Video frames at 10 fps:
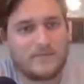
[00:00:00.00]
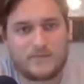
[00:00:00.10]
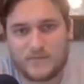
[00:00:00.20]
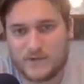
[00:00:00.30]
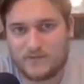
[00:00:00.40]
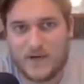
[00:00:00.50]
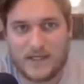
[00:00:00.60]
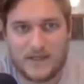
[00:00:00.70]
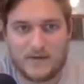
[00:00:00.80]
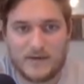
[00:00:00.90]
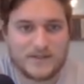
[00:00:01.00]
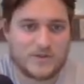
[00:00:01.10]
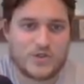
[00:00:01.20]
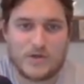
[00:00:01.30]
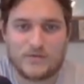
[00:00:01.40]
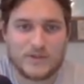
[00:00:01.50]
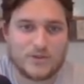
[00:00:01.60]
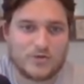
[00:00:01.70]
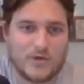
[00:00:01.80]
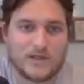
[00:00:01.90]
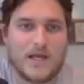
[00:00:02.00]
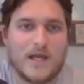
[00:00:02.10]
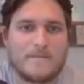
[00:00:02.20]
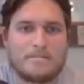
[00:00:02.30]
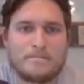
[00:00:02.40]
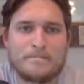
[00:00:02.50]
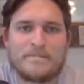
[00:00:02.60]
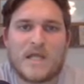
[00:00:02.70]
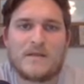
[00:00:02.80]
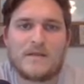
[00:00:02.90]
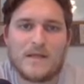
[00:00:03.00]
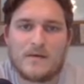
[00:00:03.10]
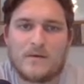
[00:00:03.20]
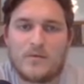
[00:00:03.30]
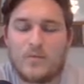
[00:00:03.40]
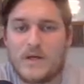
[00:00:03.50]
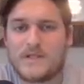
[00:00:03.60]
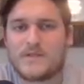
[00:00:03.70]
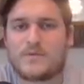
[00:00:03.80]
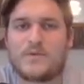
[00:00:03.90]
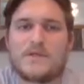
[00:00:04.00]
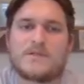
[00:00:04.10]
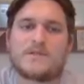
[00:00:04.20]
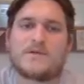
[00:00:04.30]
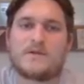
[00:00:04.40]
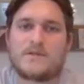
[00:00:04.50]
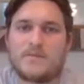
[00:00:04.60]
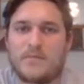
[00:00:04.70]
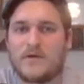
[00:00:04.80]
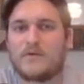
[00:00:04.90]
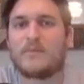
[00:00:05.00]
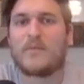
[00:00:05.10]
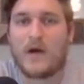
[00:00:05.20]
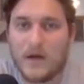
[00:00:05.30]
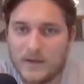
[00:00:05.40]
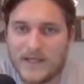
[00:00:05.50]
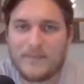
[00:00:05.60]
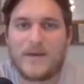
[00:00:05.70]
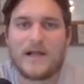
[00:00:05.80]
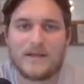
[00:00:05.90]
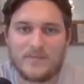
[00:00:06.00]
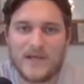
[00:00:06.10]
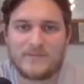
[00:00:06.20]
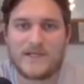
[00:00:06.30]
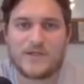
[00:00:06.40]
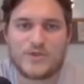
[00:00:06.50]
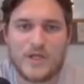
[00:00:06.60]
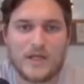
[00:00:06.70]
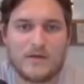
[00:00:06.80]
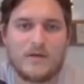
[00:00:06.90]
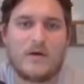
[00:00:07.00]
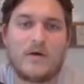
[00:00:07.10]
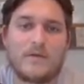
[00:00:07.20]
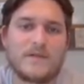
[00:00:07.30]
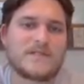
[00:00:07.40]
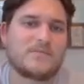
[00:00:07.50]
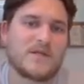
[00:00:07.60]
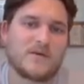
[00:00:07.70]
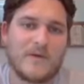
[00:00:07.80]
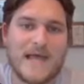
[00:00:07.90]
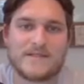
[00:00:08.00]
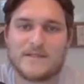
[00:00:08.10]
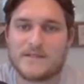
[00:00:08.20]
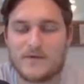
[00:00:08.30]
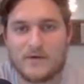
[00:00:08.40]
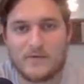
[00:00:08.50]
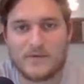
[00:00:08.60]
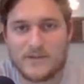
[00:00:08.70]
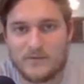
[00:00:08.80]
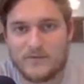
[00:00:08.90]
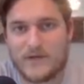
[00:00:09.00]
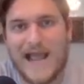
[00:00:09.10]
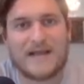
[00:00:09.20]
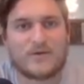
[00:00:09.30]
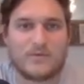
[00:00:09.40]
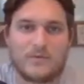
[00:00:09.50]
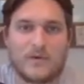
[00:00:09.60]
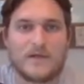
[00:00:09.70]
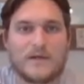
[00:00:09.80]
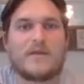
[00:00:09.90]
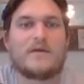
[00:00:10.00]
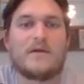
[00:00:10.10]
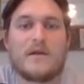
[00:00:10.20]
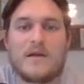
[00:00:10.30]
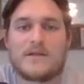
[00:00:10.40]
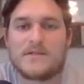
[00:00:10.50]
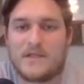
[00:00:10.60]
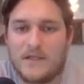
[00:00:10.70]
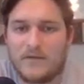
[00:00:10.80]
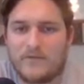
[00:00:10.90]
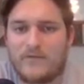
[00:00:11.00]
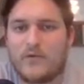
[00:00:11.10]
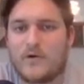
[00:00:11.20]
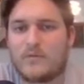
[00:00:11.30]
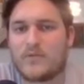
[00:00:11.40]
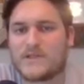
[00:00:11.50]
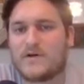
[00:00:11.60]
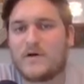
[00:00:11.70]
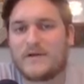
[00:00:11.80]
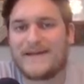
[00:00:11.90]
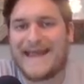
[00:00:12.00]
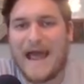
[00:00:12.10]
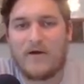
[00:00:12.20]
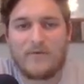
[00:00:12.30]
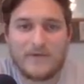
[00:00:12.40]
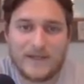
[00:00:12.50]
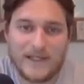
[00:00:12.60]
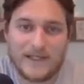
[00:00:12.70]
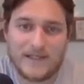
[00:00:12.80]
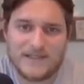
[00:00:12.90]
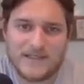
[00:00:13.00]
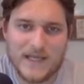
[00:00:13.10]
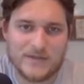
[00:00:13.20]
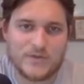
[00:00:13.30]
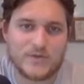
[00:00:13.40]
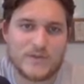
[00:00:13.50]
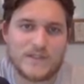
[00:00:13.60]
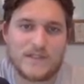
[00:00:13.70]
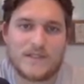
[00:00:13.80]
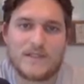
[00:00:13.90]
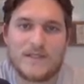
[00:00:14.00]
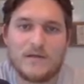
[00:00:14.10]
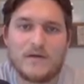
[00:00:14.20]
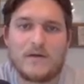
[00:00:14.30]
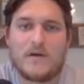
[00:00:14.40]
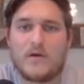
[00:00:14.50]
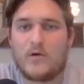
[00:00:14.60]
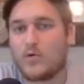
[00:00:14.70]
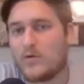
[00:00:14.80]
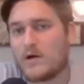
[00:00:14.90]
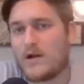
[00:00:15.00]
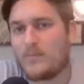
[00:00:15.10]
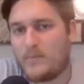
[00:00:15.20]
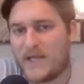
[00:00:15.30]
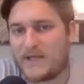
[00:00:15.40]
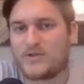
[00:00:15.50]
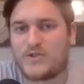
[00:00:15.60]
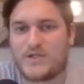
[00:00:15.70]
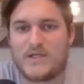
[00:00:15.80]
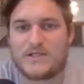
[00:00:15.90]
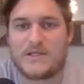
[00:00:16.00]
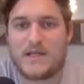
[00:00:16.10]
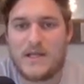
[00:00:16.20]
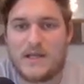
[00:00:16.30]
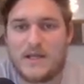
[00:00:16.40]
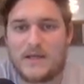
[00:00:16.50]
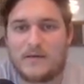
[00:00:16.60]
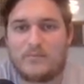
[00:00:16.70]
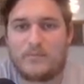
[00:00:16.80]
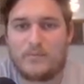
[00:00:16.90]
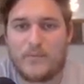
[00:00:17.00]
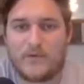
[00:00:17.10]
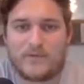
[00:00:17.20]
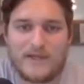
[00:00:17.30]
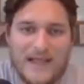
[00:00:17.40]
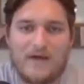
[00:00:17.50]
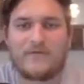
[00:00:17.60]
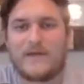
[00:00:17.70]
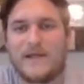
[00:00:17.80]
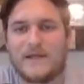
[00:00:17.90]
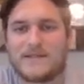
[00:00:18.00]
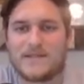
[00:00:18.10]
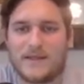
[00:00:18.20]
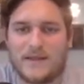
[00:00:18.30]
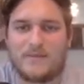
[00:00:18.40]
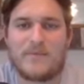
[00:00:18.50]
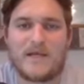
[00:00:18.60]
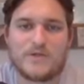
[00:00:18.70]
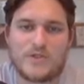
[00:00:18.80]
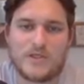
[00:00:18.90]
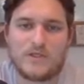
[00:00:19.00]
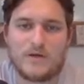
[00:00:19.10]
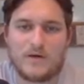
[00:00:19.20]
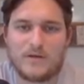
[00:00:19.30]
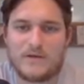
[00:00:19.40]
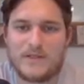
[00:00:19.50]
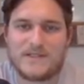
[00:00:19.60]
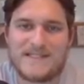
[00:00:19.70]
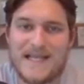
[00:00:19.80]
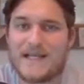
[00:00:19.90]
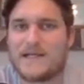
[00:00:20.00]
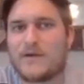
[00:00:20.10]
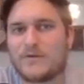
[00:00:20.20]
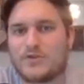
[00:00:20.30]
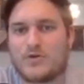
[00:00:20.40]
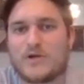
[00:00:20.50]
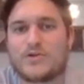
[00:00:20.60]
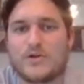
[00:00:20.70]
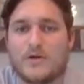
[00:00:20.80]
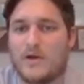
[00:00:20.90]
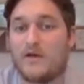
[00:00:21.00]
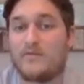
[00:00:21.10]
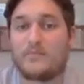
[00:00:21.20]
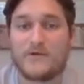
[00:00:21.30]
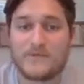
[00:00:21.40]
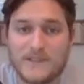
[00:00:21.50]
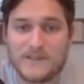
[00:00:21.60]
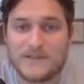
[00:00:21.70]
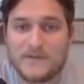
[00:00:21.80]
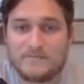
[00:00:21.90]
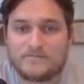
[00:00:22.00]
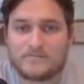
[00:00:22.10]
Just right here as it's shown in a straight line. And then once we start to build upon that polypeptide chain, all these amino acids are going to react with one another to either form what's called an alpha helix, as you see here, or a beta sheet. And both the alpha helix and the beta sheet are the secondary structure of proteins.